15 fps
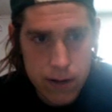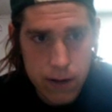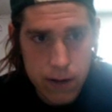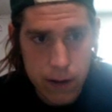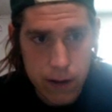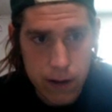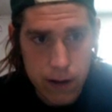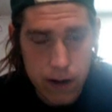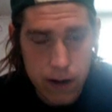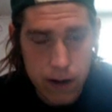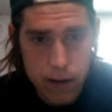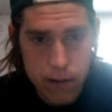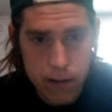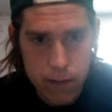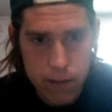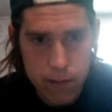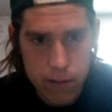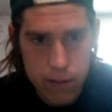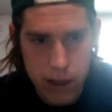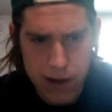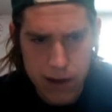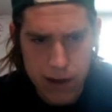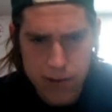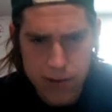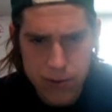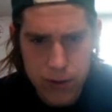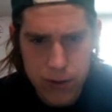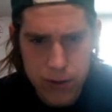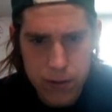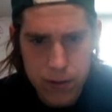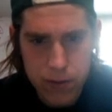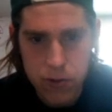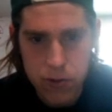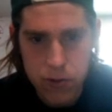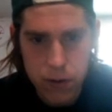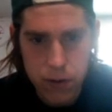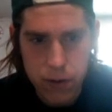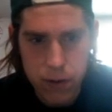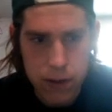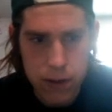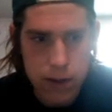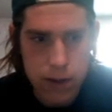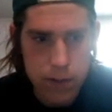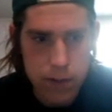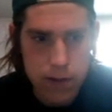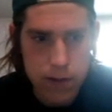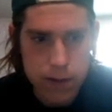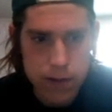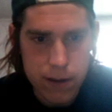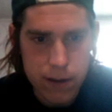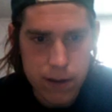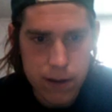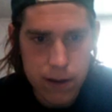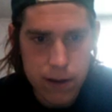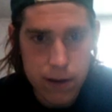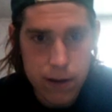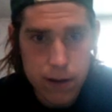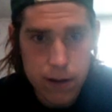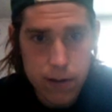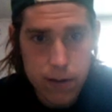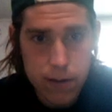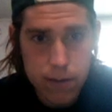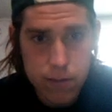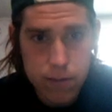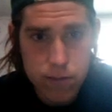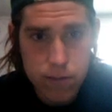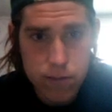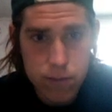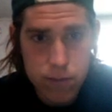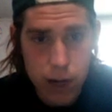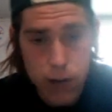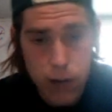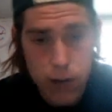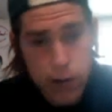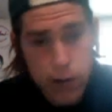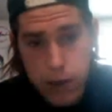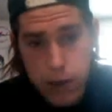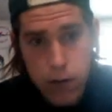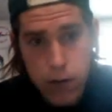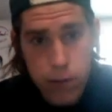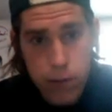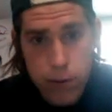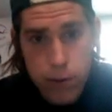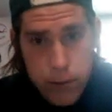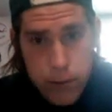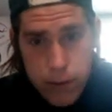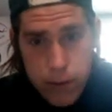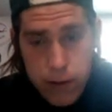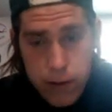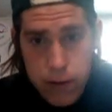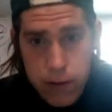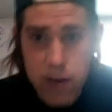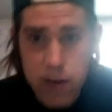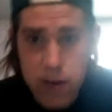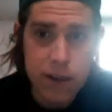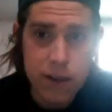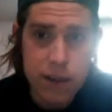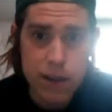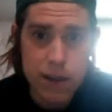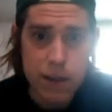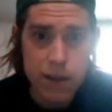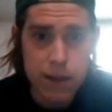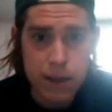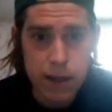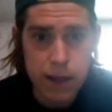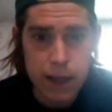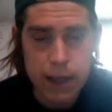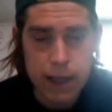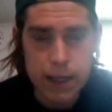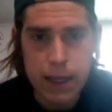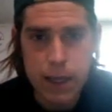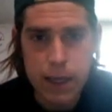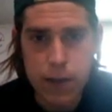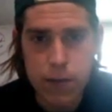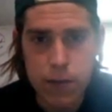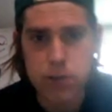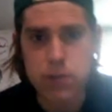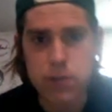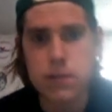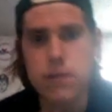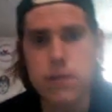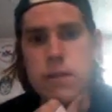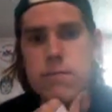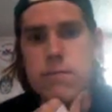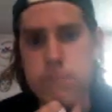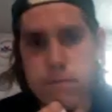a hunter's weapon, which probably is, but it's like, I know you can kill a person with it, but I think the other one is just a lot.